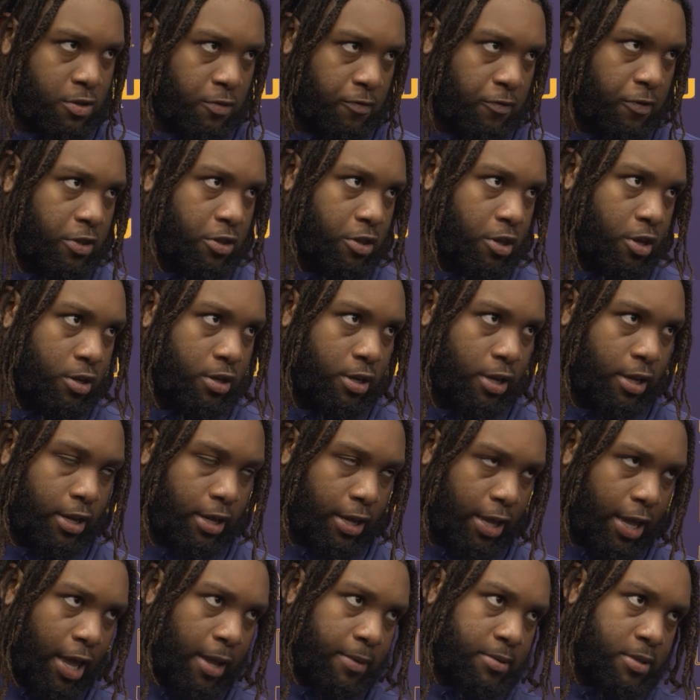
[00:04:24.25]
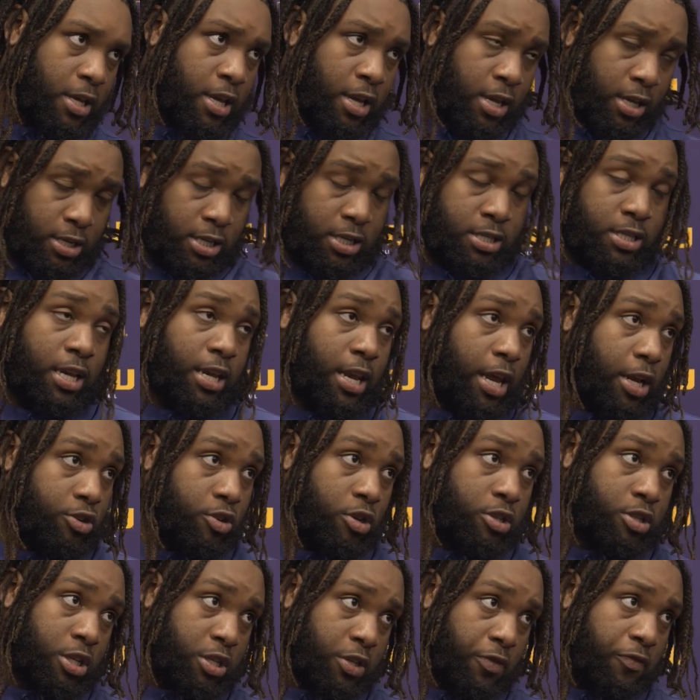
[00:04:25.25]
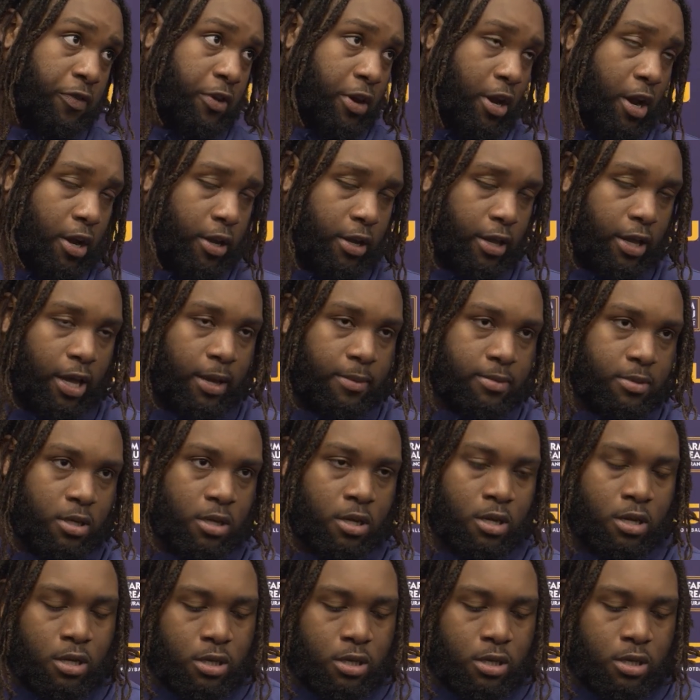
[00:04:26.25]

to fit their gaps, just how they trust us to fit our gaps.